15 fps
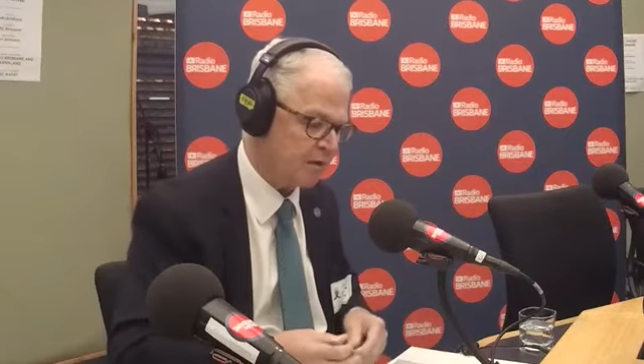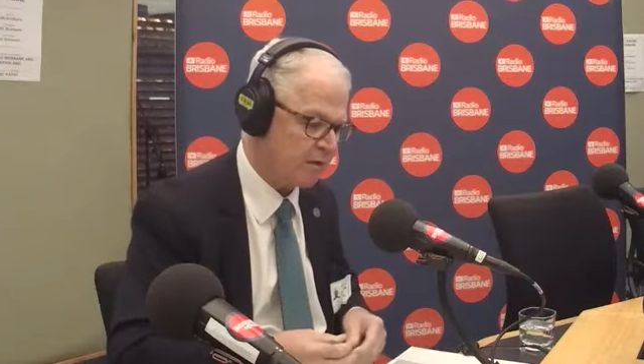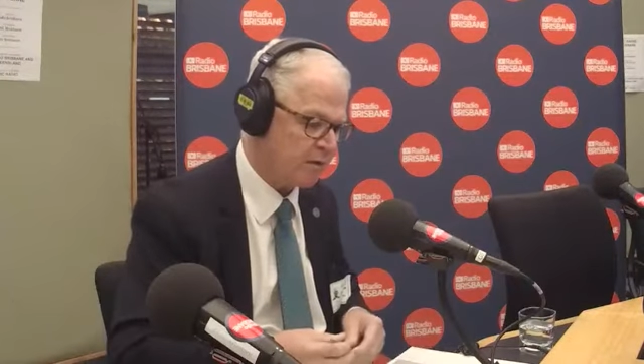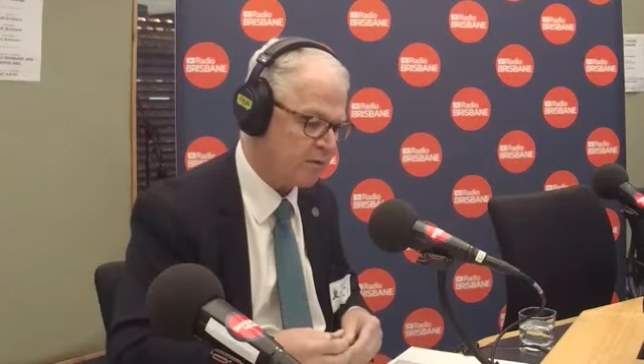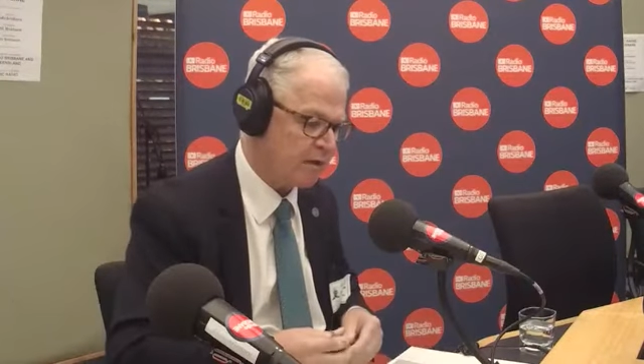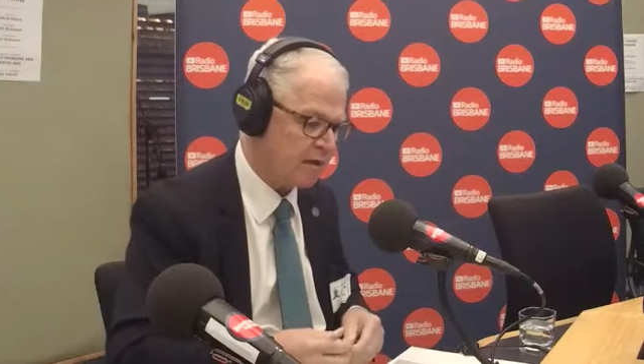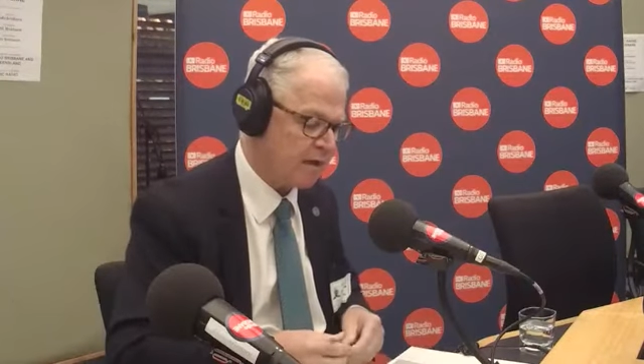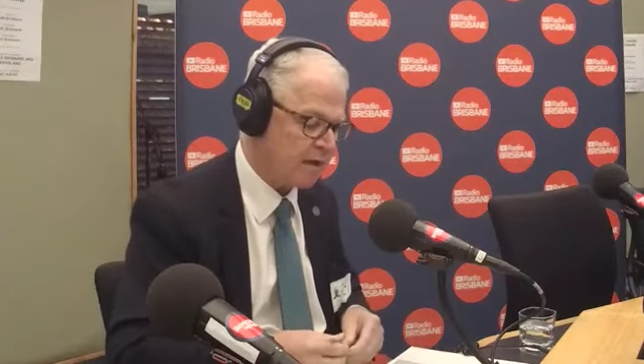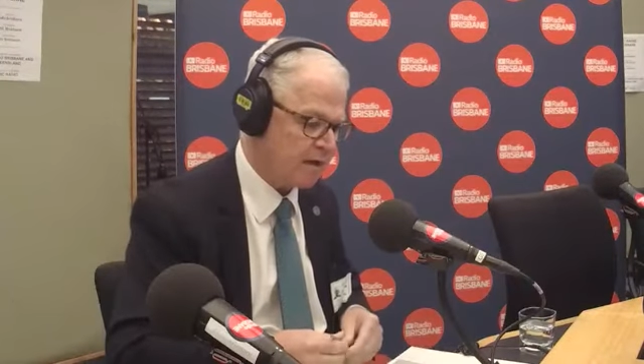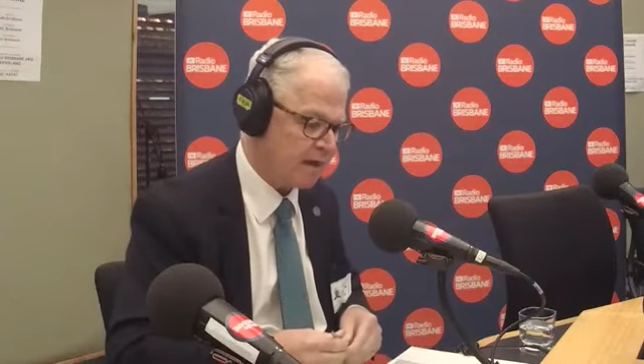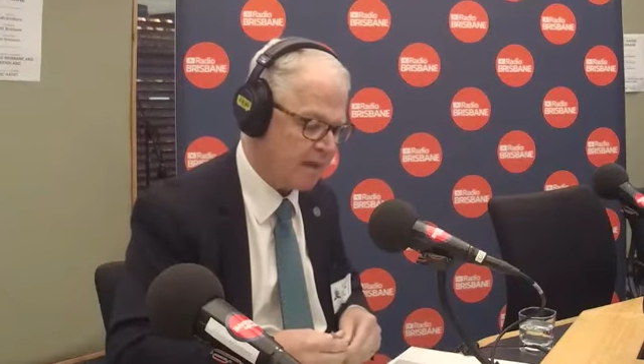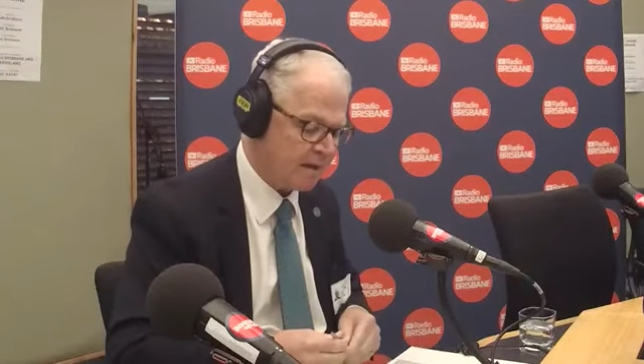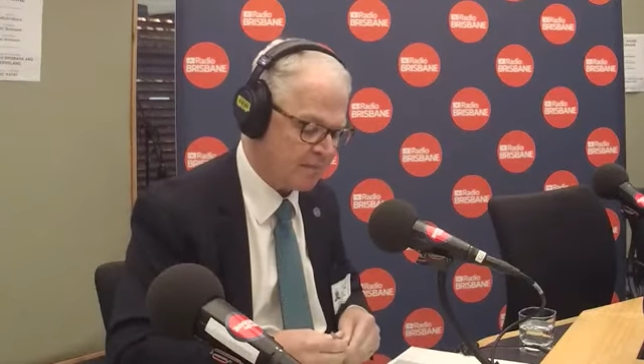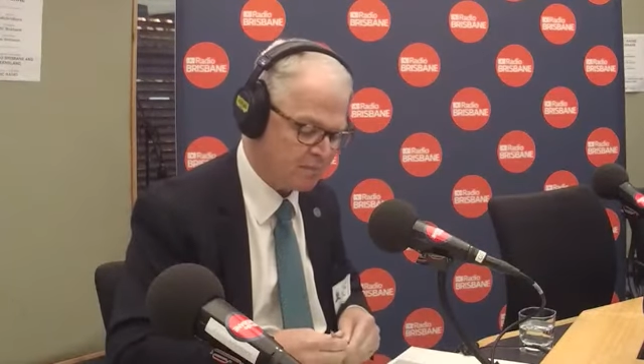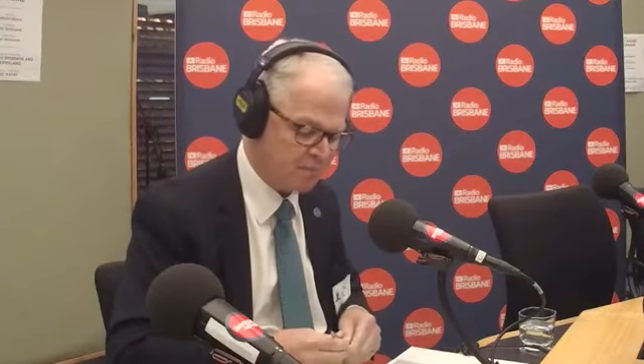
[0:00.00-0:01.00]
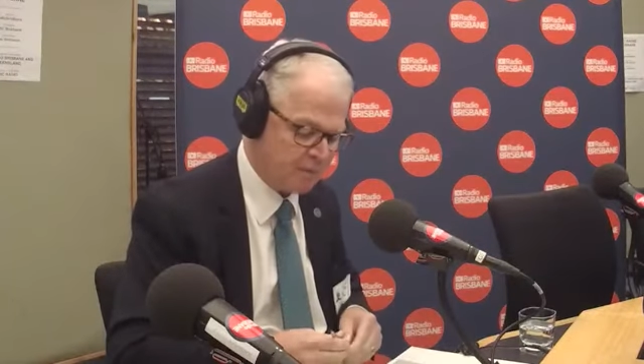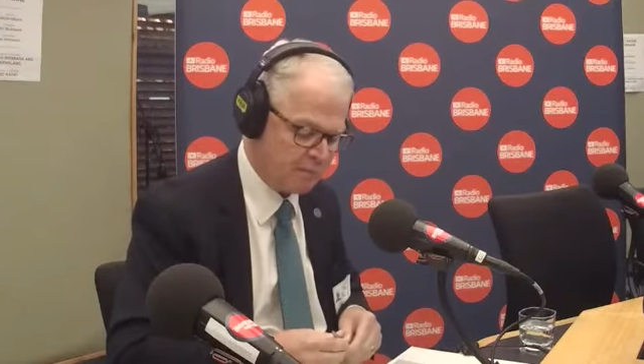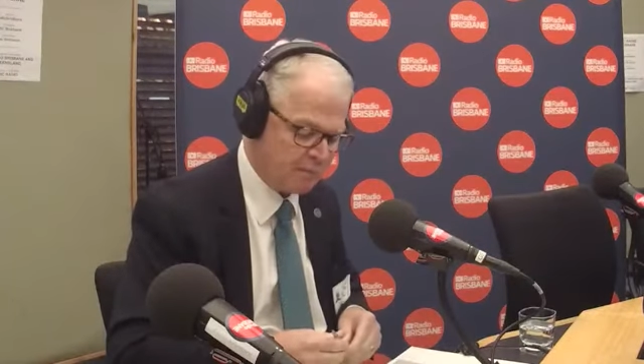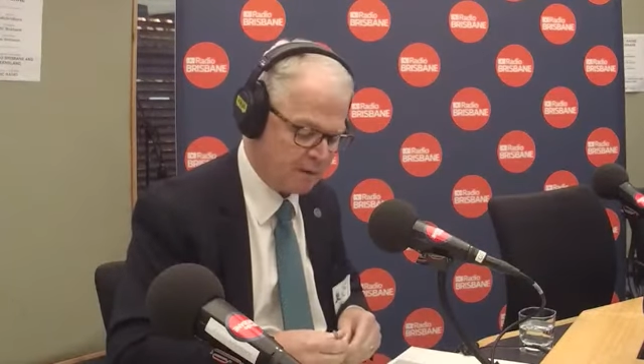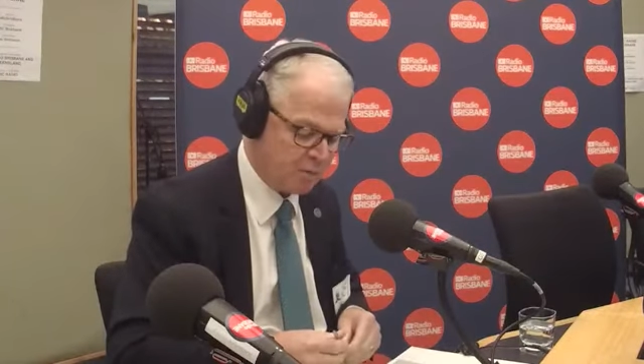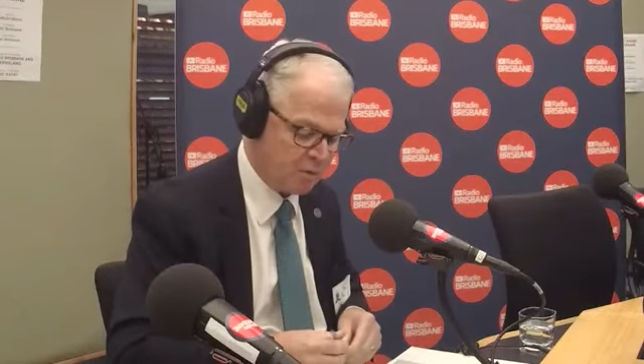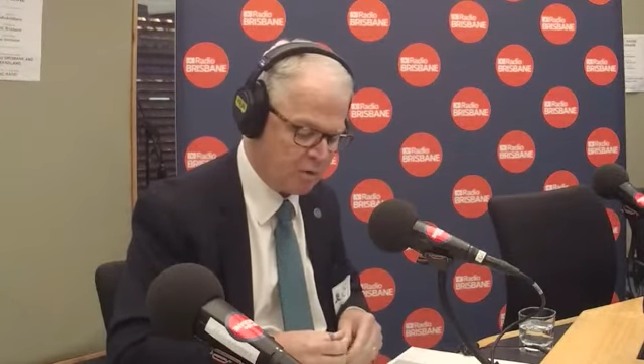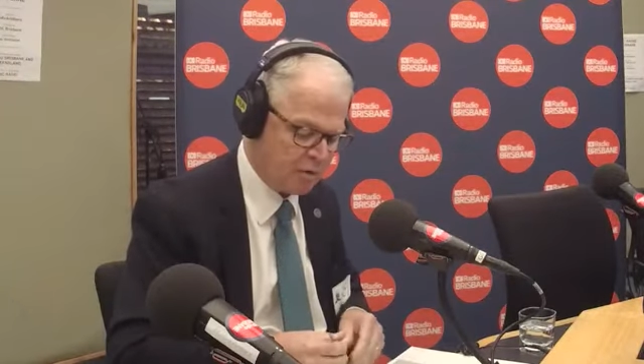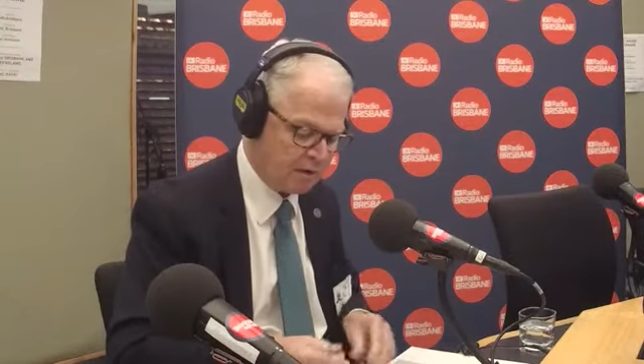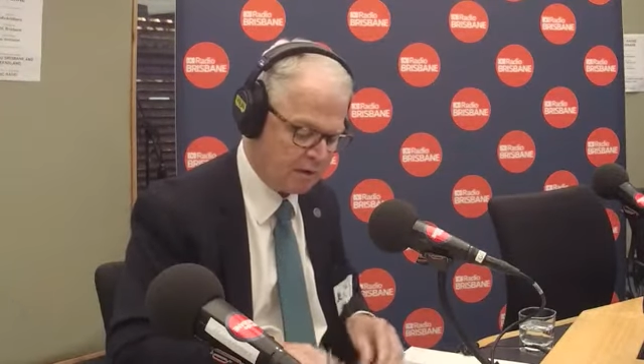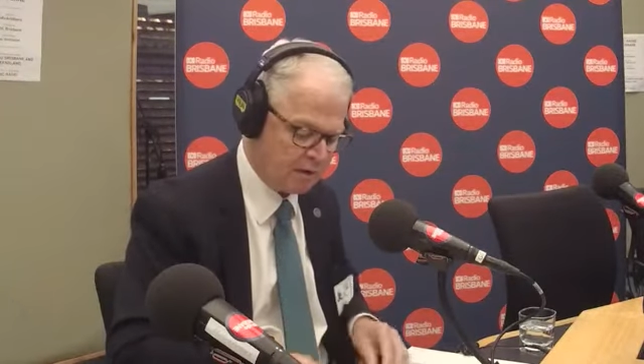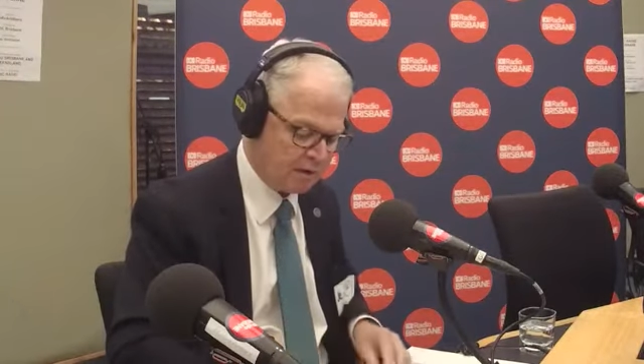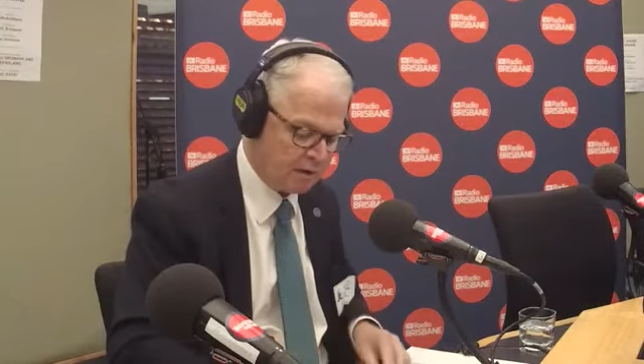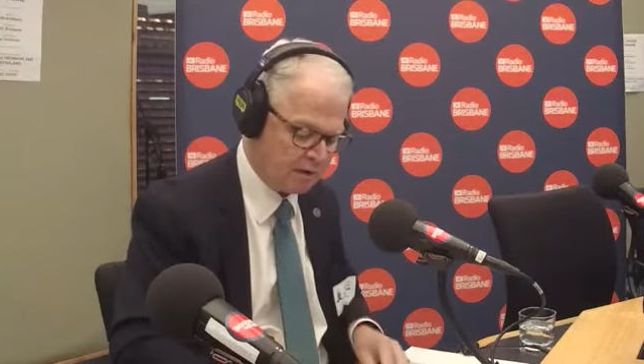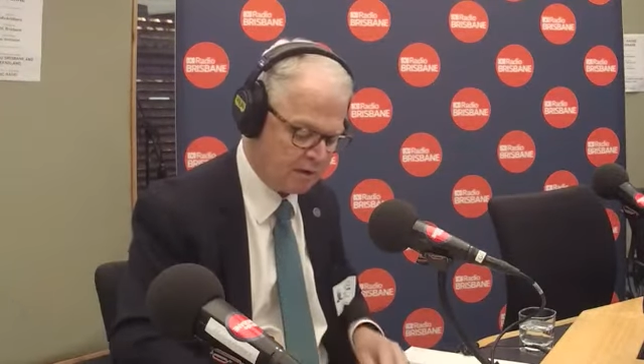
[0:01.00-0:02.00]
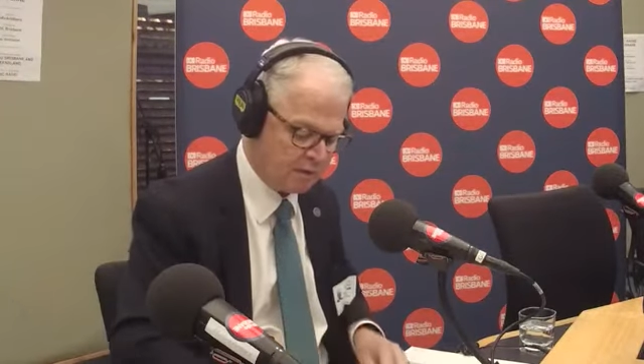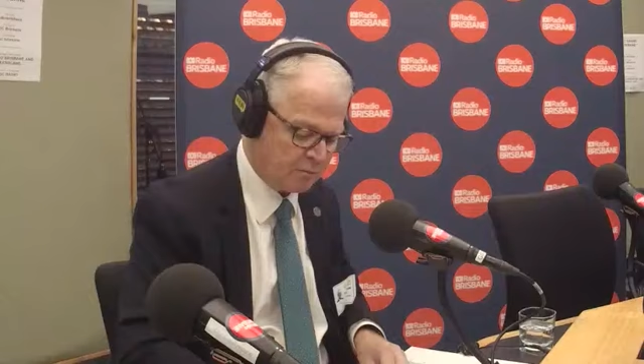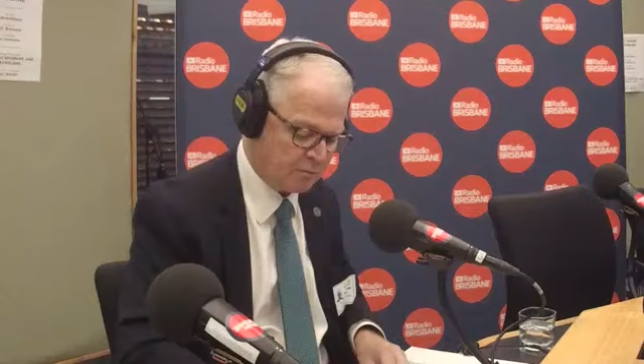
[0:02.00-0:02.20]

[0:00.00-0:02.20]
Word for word: So, um, we've been working